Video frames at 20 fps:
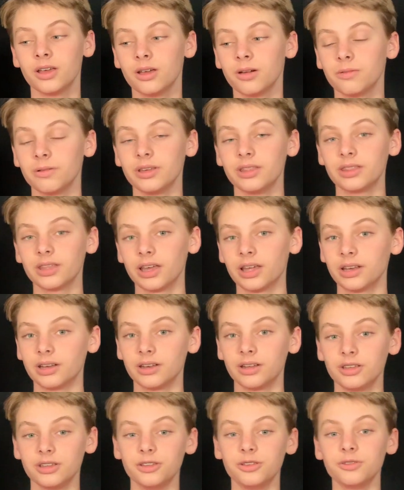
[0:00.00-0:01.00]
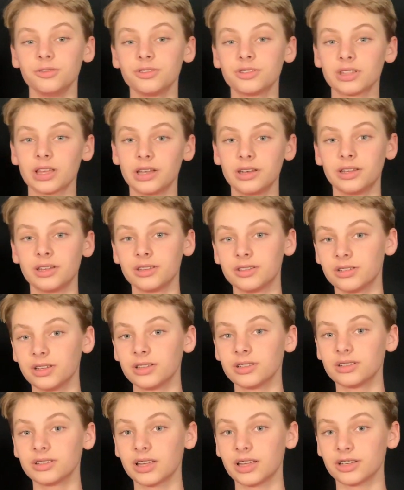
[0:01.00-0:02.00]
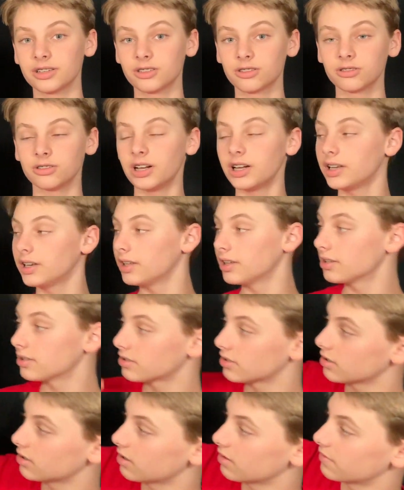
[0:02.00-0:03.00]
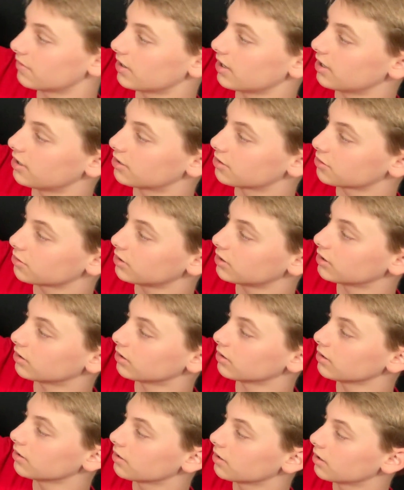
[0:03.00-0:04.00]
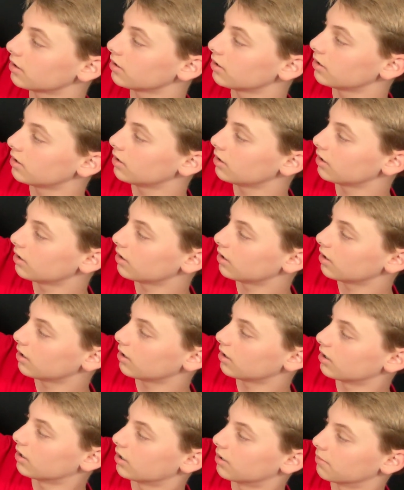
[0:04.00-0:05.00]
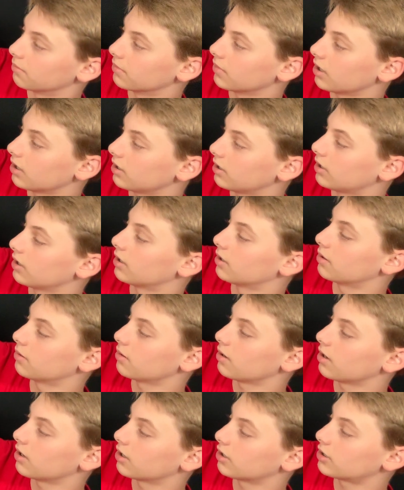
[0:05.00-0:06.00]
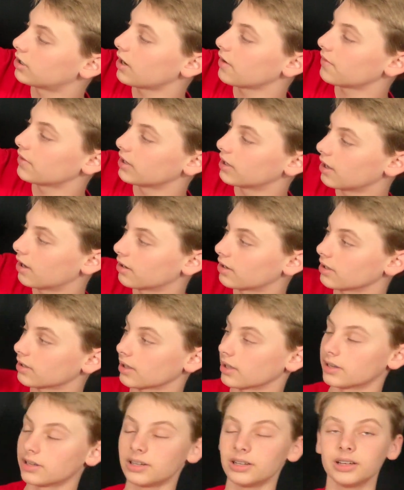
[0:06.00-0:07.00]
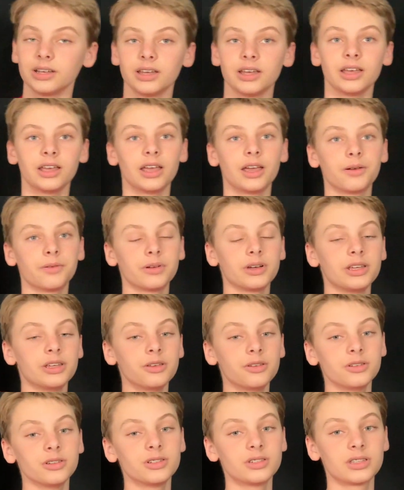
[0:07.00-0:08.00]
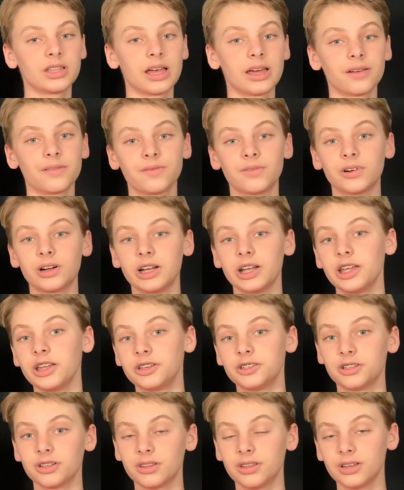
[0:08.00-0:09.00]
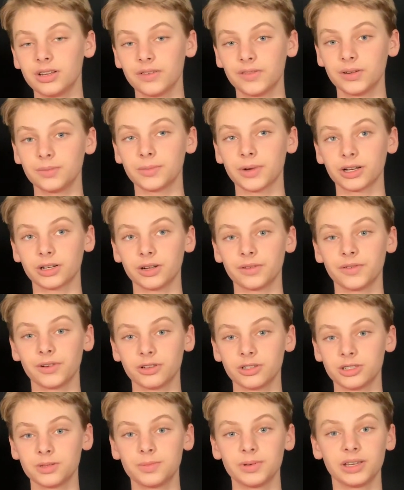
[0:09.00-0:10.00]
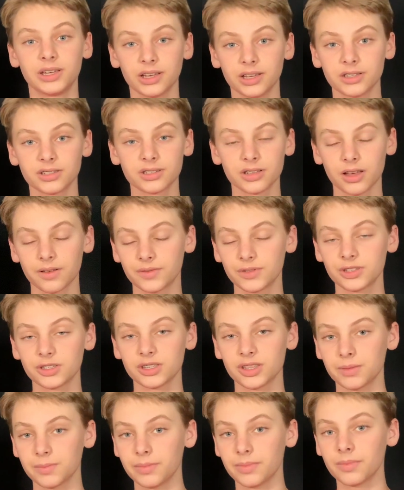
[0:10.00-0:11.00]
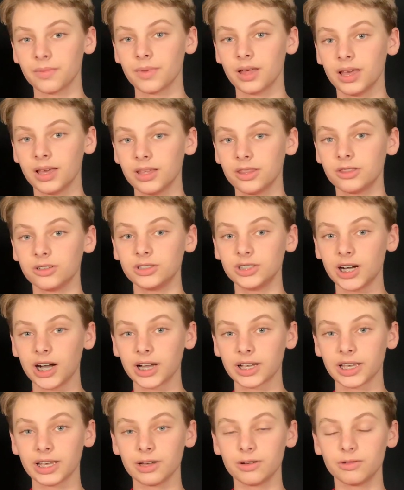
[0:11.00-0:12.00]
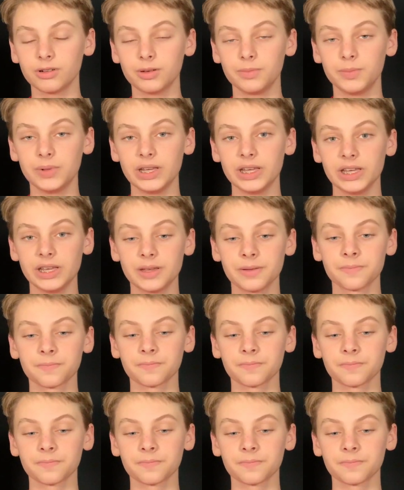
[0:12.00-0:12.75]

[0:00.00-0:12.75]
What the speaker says: We then use that distance as the radius of a circle and on a graphing calculator, and we use that for each of the different microphones because obviously the rocket would be